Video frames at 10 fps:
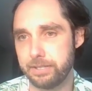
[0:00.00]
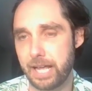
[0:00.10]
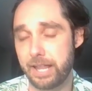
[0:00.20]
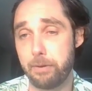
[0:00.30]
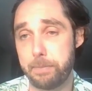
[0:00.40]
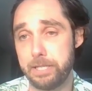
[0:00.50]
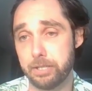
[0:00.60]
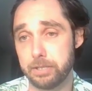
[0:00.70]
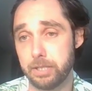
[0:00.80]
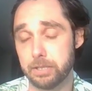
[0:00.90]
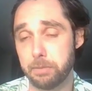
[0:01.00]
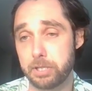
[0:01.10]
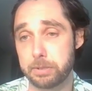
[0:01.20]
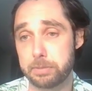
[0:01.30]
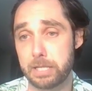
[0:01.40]
That would be your
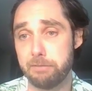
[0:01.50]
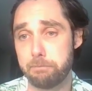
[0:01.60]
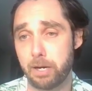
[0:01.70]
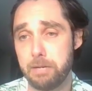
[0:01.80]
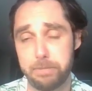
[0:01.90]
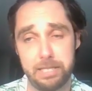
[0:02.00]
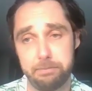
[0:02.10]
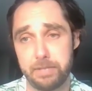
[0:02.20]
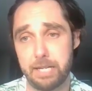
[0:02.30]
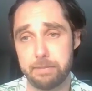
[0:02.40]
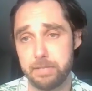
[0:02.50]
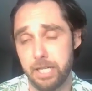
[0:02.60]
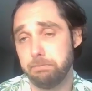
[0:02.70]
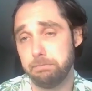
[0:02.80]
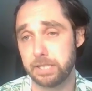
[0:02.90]
most expensive part, but
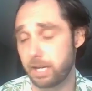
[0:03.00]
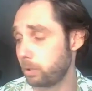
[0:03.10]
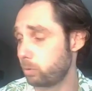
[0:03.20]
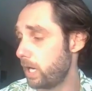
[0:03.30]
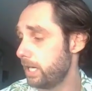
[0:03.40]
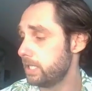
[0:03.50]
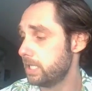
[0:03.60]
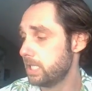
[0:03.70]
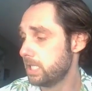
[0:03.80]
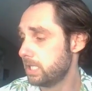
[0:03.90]
it's not required.